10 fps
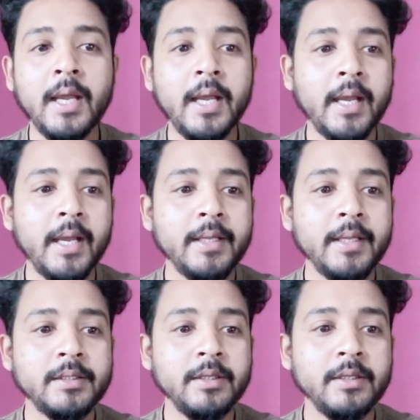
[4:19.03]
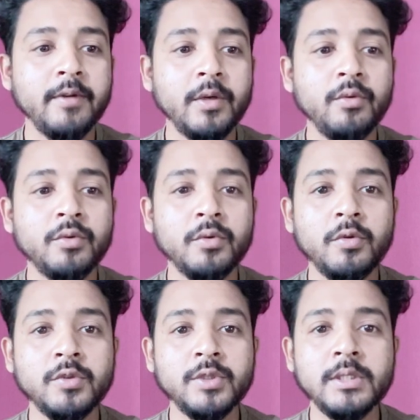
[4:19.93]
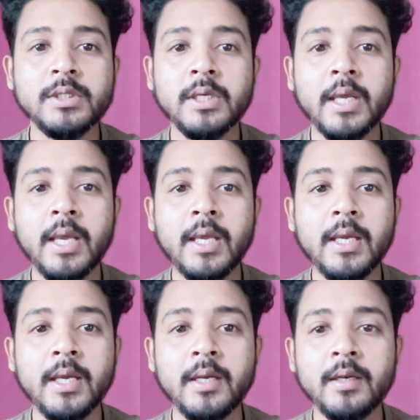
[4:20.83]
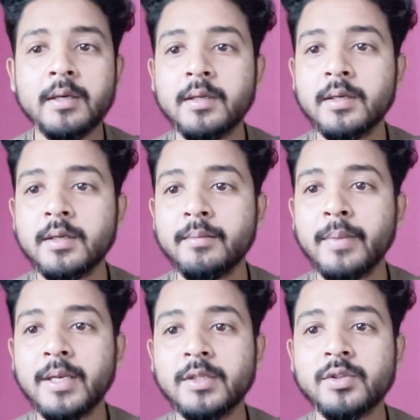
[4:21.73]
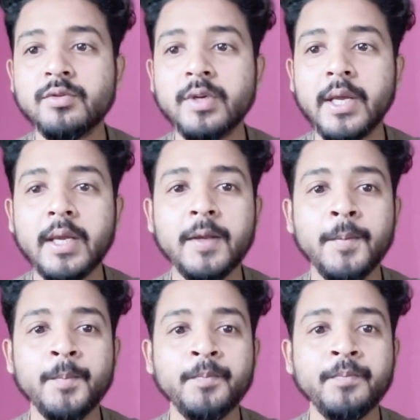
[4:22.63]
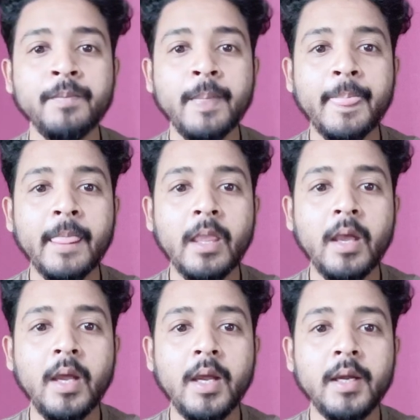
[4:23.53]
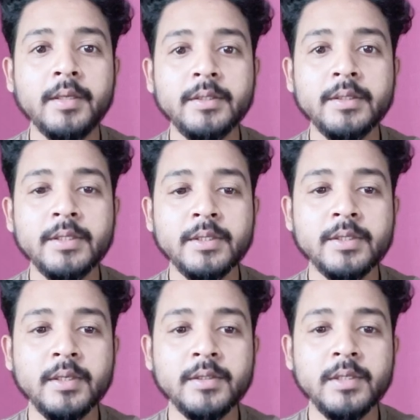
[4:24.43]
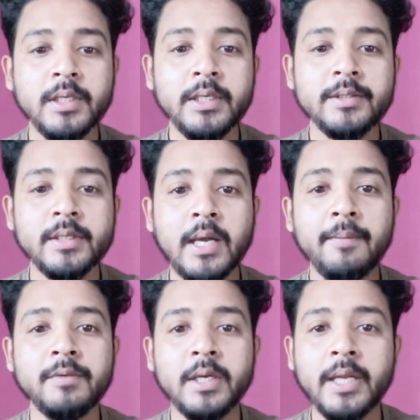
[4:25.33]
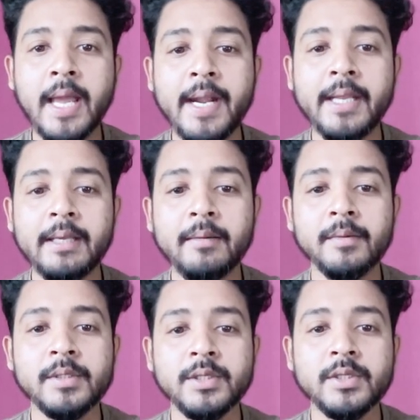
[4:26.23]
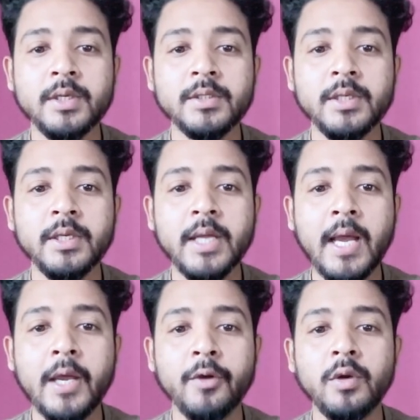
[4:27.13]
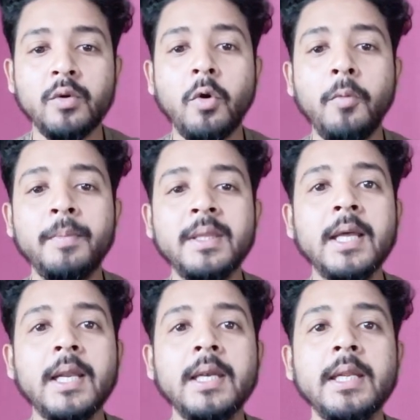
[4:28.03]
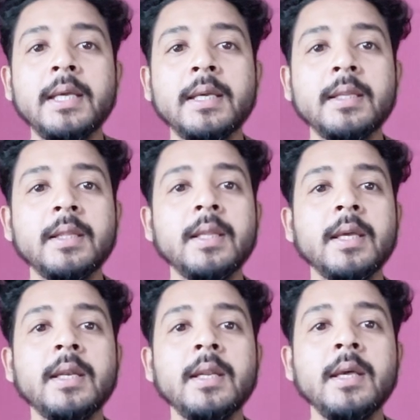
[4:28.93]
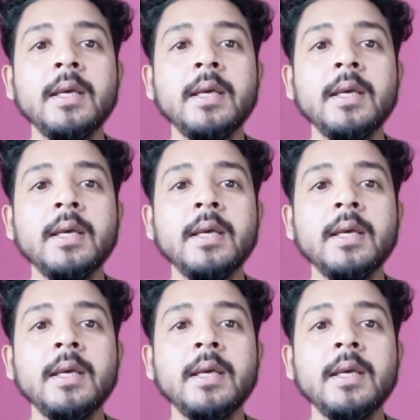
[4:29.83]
and if I go to close testing again, manage track and testers list. After adding testers list, I will copy the link, then